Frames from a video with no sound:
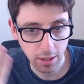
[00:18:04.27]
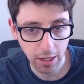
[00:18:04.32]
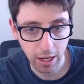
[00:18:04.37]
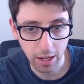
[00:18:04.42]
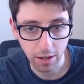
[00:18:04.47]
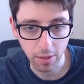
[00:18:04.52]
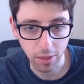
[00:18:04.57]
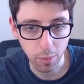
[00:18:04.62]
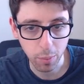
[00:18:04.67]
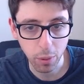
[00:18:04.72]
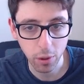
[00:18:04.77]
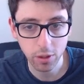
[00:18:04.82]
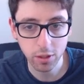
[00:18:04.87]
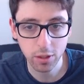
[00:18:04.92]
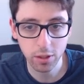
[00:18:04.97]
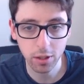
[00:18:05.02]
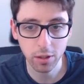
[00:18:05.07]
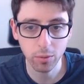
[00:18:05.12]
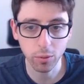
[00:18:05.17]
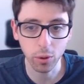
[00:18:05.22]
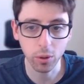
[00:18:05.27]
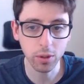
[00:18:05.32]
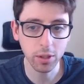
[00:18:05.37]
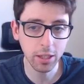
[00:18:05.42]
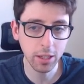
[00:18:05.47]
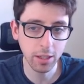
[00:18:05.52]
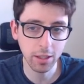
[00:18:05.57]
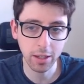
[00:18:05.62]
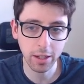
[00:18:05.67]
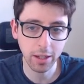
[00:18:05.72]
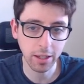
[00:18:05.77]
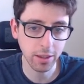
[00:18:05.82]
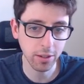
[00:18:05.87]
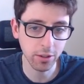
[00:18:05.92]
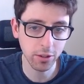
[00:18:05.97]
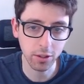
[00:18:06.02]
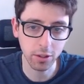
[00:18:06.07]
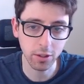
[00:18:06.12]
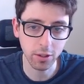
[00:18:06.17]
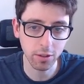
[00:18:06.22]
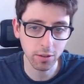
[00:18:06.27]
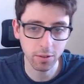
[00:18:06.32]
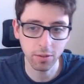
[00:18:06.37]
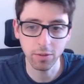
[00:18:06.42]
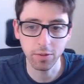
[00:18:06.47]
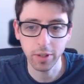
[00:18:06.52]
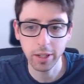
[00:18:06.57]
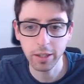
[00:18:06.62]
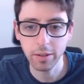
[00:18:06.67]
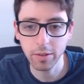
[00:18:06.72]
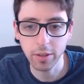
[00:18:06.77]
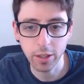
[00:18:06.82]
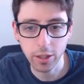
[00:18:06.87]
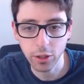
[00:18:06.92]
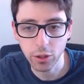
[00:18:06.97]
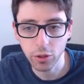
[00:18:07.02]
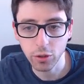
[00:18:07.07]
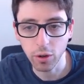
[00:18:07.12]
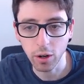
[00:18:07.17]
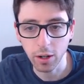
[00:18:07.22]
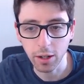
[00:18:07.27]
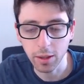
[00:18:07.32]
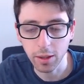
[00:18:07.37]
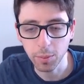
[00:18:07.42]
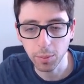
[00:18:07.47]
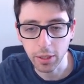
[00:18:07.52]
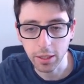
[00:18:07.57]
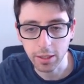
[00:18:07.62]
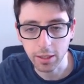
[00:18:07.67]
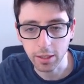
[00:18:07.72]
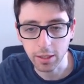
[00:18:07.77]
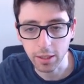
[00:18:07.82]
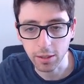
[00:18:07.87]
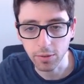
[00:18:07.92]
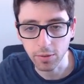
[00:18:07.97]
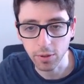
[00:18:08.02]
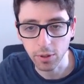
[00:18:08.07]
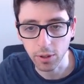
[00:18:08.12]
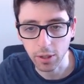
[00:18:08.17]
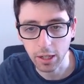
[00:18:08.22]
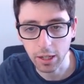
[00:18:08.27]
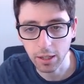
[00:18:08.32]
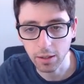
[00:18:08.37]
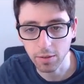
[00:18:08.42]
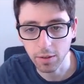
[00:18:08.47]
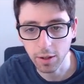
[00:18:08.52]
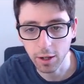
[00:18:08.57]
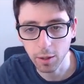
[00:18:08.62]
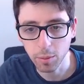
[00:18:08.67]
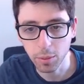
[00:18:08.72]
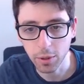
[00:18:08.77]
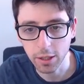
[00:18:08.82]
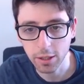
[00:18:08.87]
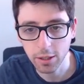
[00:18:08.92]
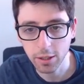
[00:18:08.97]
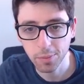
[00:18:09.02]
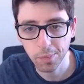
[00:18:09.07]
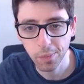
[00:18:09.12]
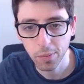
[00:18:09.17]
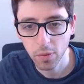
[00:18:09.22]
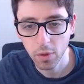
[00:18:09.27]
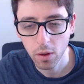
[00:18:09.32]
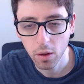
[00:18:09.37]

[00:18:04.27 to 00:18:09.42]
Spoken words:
again, if the pawns start rolling, like they're just very, very strong. The pieces can feel kind of helpless.